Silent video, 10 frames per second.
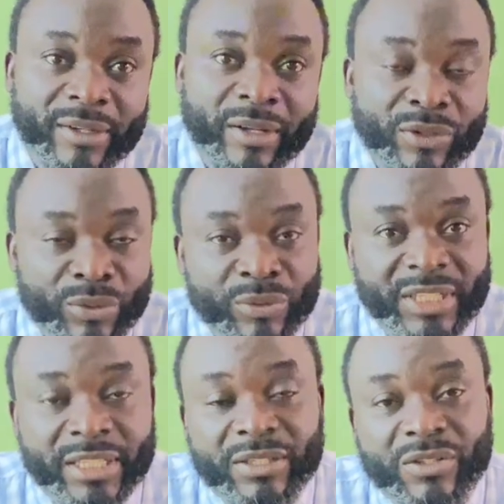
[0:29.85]
you will
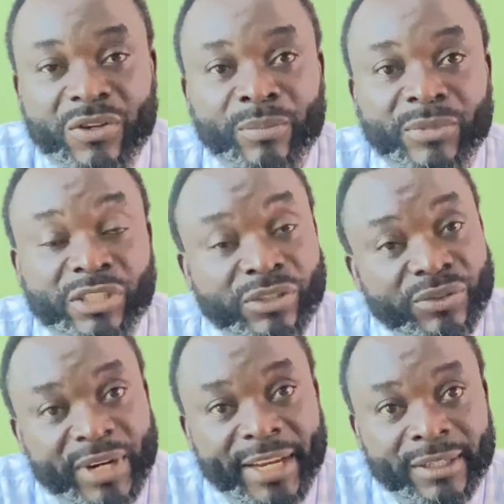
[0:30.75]
see some
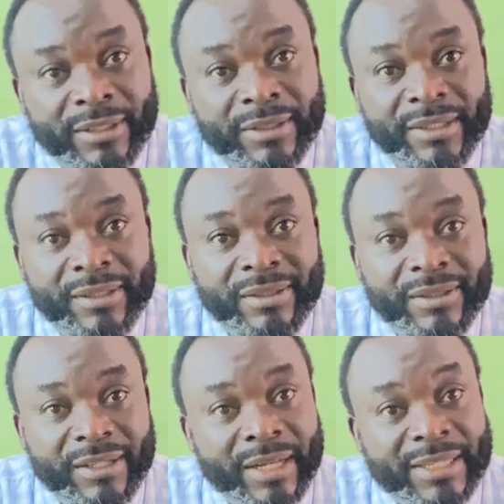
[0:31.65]
children
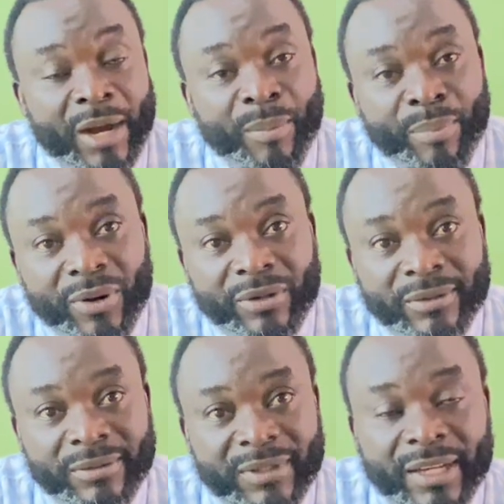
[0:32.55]
that are
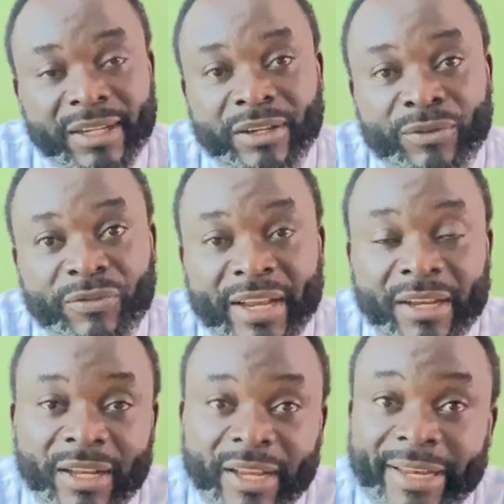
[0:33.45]
born and then you find
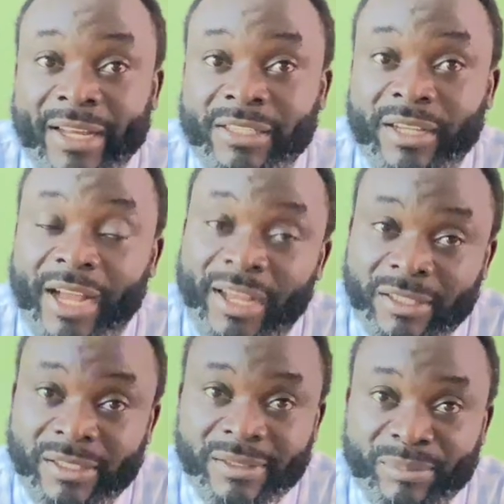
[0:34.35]
out that their
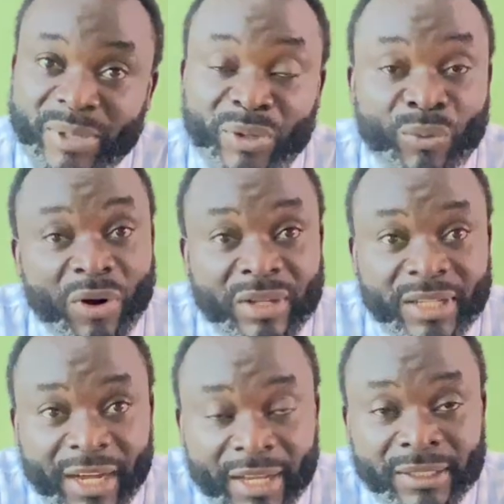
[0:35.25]
hands, maybe one
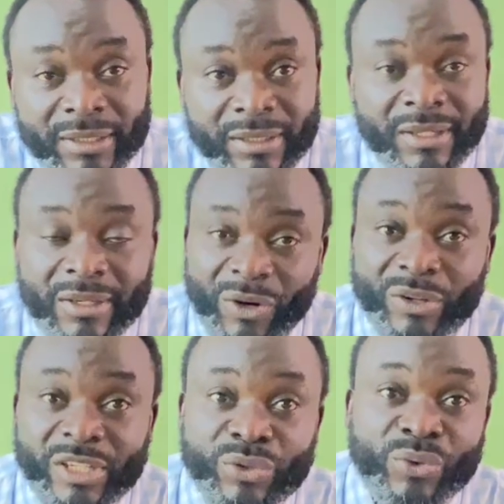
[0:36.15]
hand or
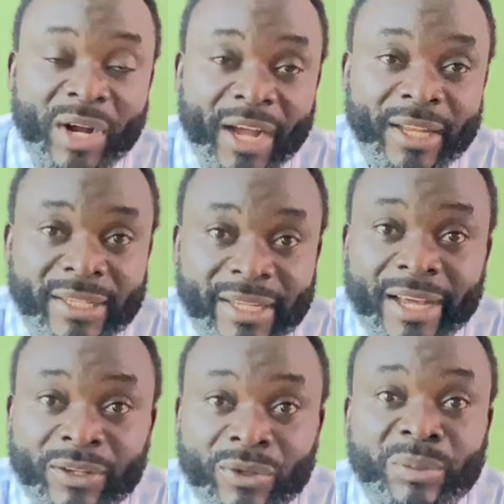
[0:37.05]
the two hands, they
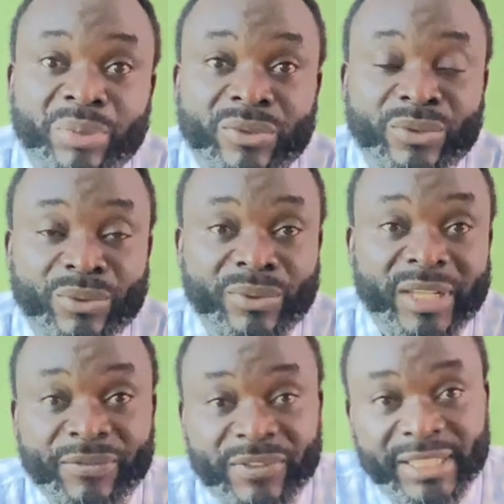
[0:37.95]
are not able to
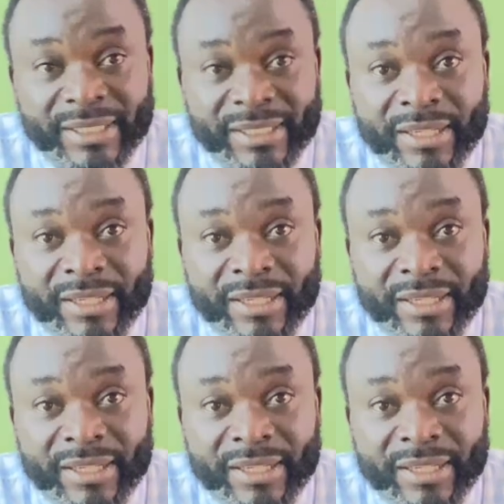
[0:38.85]
lift it.